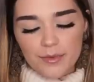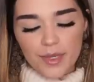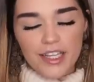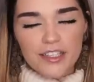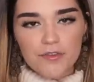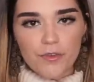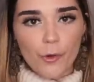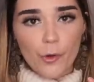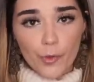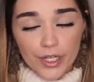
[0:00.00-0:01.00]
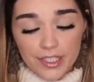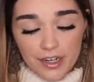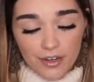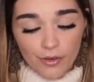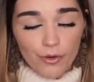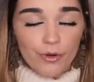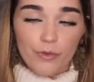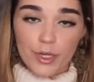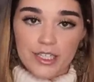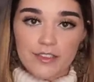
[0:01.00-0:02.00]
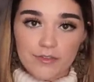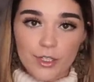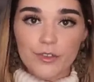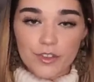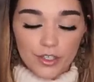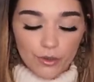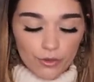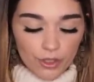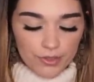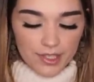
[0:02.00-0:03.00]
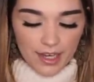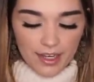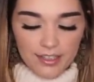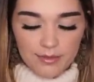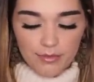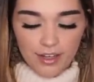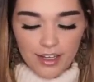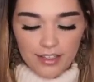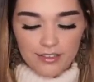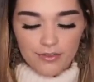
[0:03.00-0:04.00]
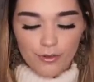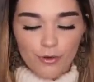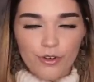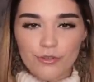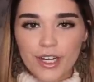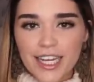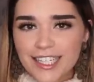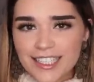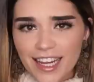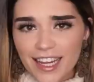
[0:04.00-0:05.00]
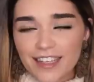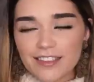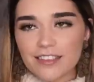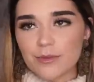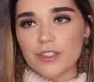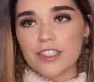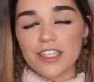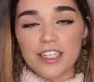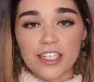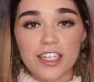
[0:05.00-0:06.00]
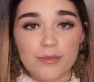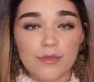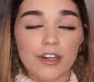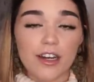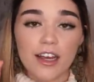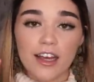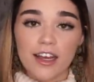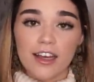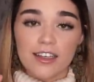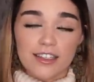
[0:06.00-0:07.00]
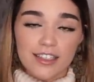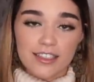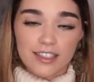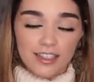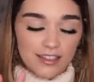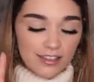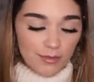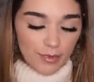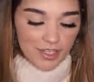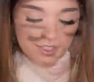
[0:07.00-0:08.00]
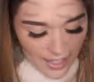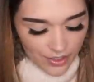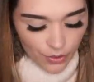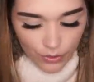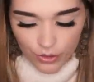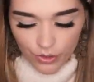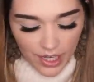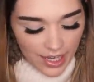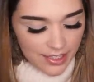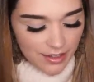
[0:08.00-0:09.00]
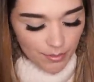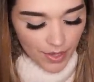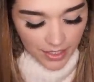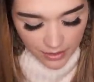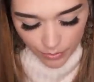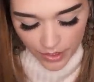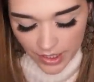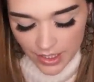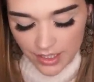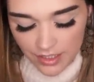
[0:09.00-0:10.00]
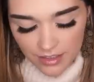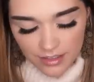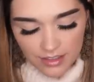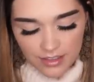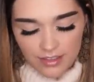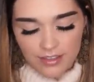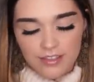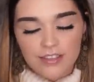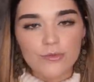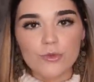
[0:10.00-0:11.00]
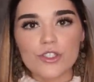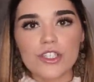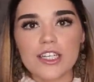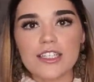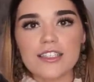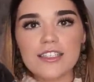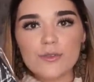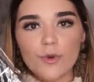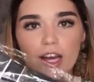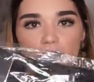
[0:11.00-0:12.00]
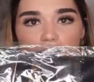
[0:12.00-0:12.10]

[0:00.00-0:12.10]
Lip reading: a piece for winter or when it's very cold outside, but for rainy days, especially here in Edinburgh, this is a must. And you also get a belt with this. Is this one.